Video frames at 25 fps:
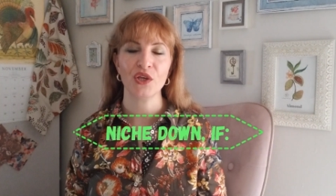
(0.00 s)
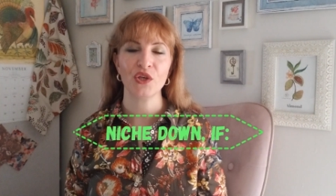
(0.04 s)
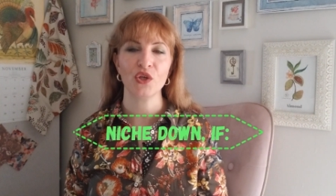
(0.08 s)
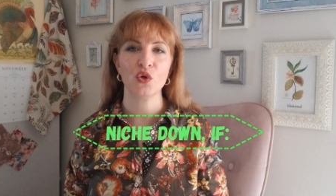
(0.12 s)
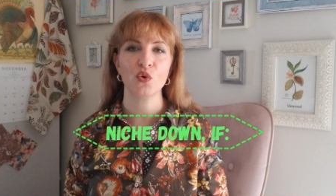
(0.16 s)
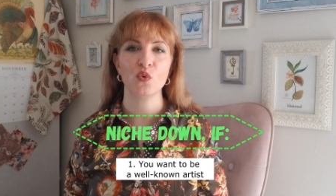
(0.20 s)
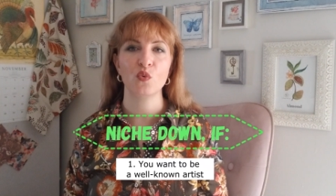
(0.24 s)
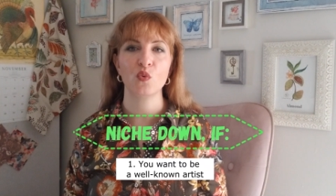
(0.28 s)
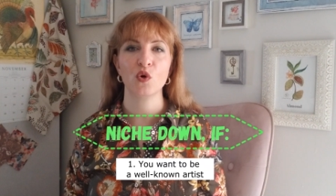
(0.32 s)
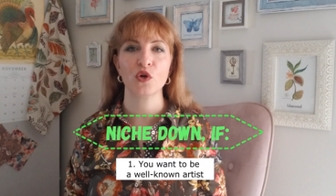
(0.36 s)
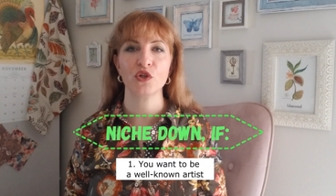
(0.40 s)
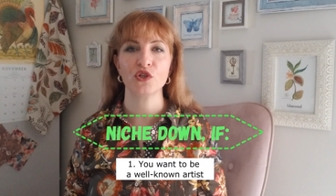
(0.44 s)

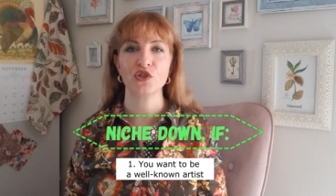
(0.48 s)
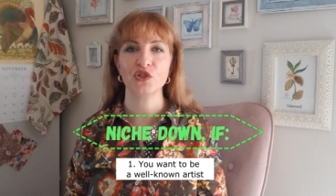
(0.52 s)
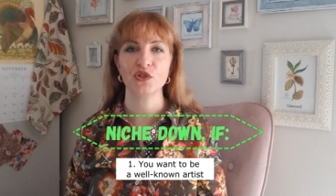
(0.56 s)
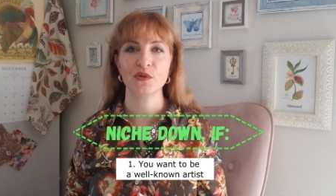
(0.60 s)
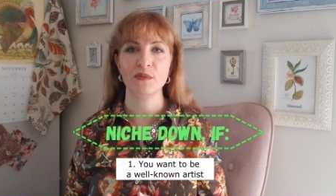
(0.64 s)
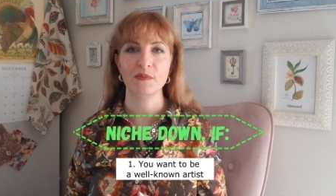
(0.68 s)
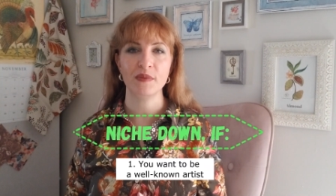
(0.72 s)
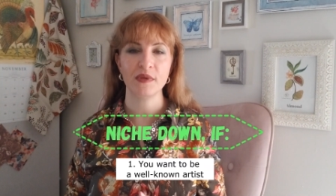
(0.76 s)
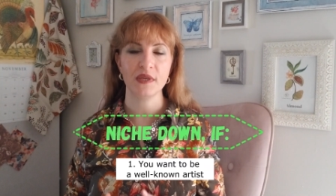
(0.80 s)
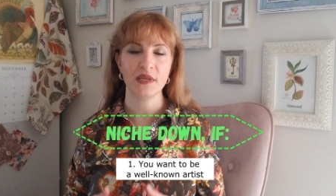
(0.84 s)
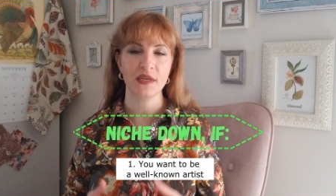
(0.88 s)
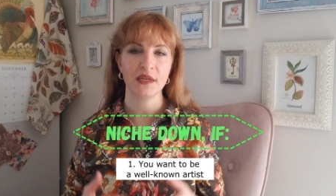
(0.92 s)
You want
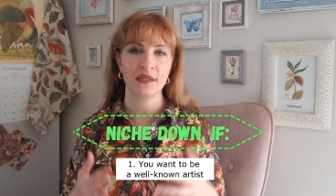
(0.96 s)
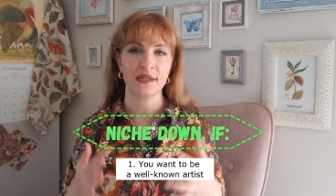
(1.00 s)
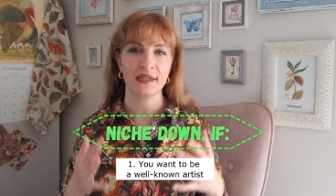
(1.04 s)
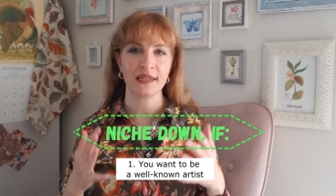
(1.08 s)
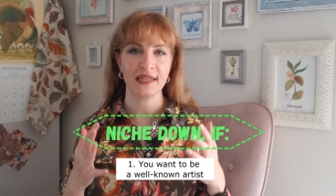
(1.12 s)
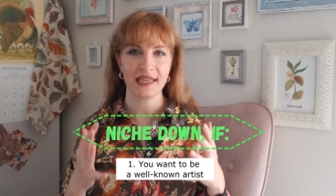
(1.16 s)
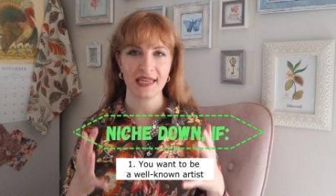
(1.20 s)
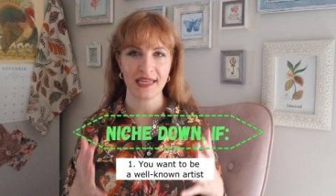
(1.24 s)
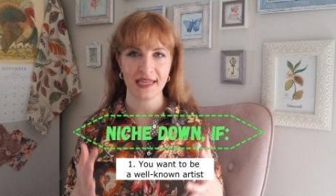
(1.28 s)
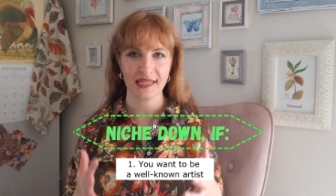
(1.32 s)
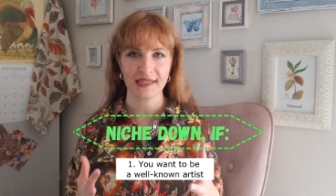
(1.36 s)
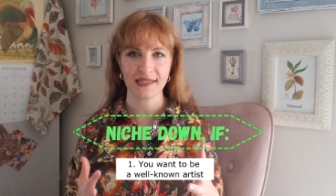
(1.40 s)
to be an
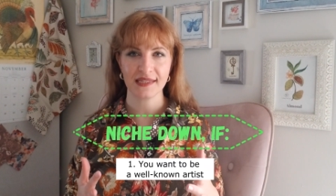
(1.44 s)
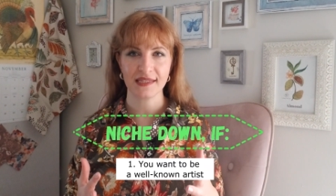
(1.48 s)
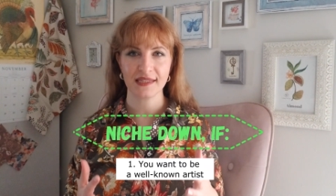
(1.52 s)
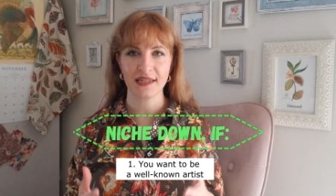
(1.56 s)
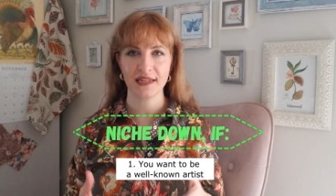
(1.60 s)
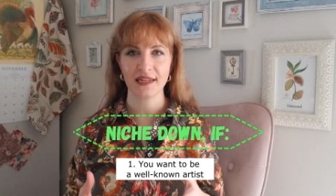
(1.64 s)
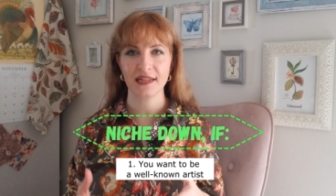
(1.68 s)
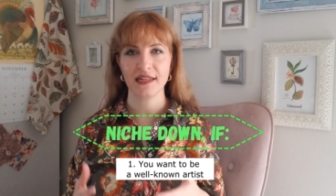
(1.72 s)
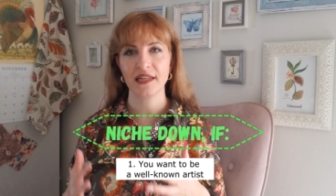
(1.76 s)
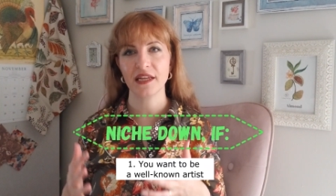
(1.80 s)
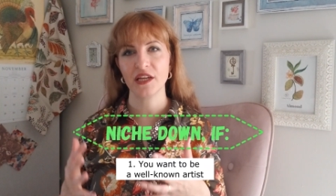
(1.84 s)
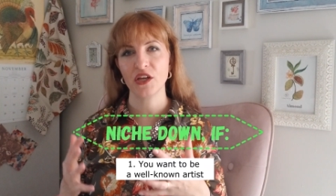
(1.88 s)

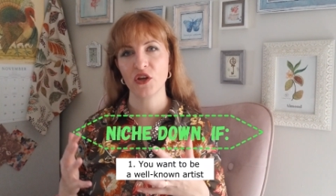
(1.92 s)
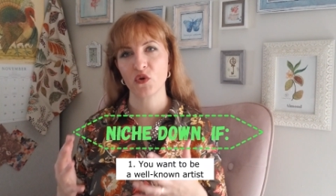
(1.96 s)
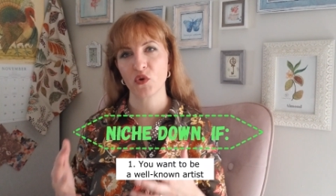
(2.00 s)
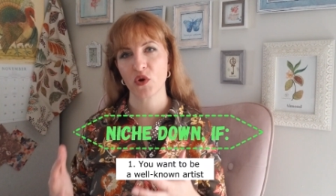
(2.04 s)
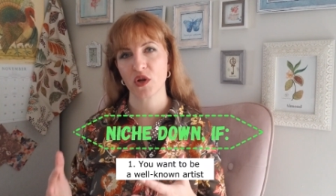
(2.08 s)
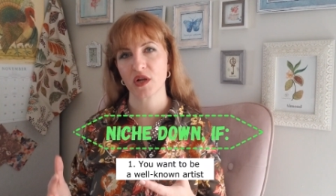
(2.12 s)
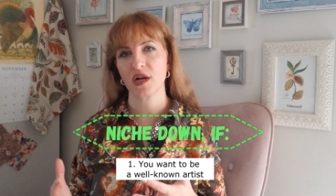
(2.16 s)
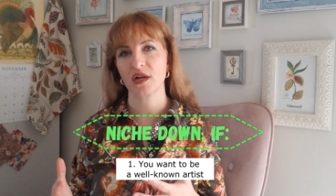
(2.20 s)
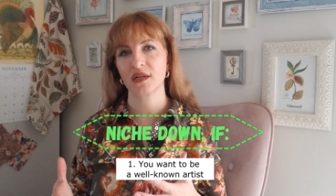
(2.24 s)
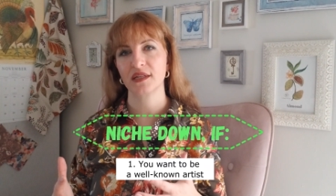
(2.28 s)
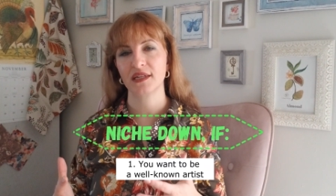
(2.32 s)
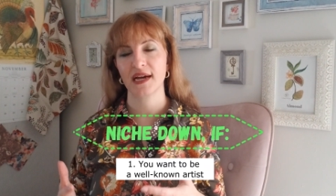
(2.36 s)
instantly
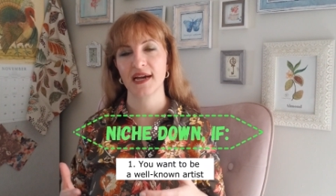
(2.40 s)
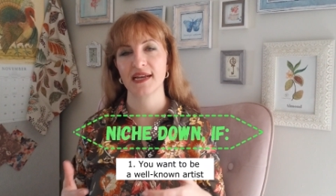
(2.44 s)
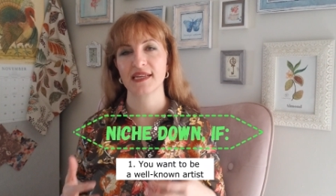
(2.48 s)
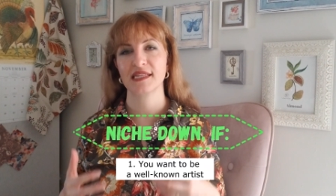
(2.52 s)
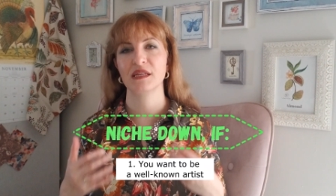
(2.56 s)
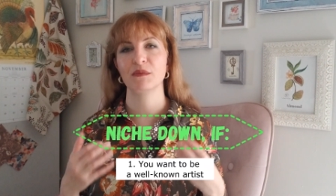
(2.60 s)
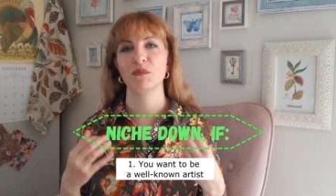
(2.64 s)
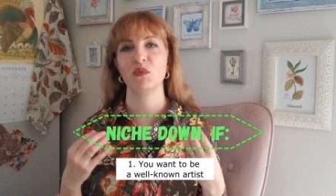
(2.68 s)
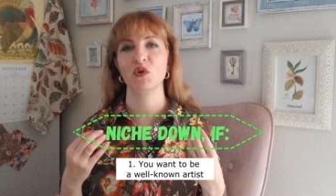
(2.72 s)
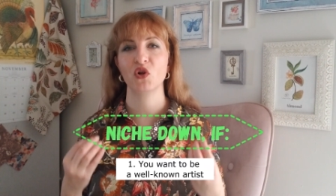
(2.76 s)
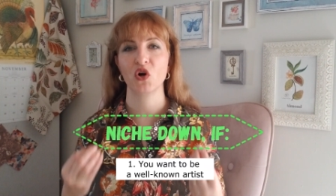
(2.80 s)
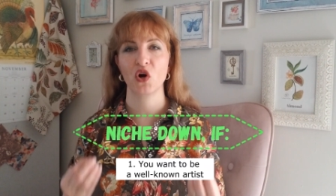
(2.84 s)

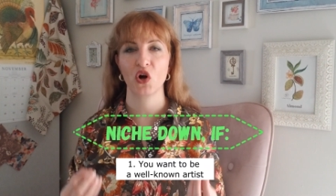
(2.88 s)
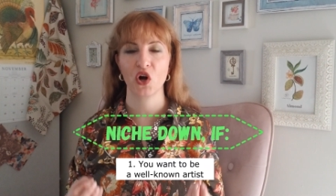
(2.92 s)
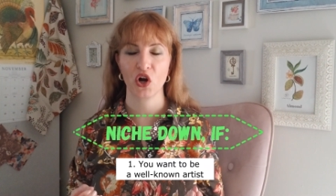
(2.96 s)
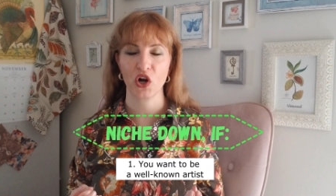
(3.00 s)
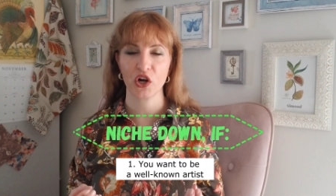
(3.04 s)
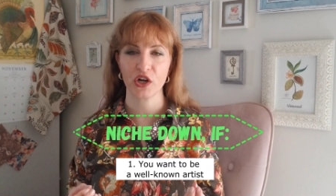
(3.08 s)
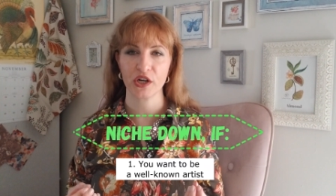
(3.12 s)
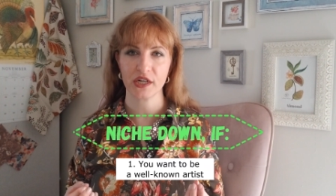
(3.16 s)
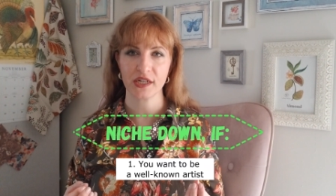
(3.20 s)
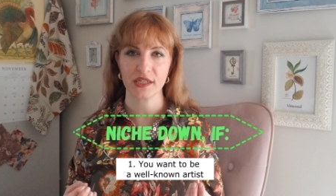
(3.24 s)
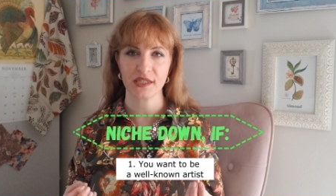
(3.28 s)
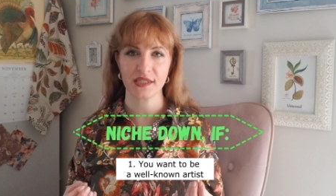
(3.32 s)
recognizable
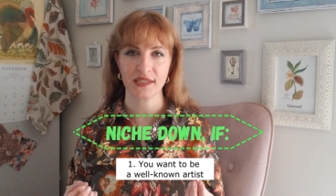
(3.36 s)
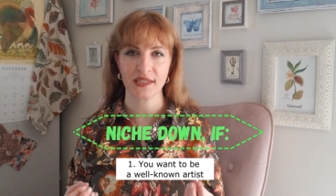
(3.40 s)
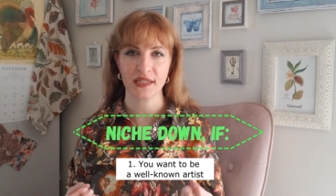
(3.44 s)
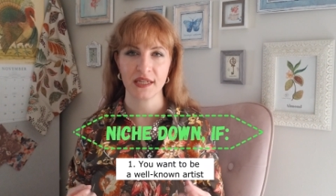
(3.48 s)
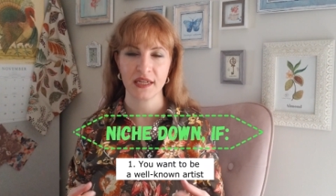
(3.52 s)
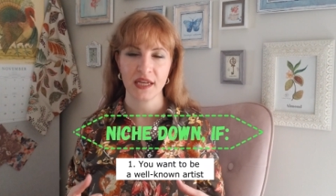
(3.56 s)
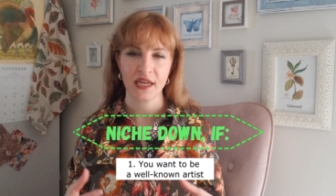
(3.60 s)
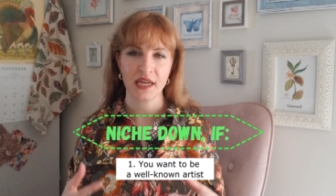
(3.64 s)
artist.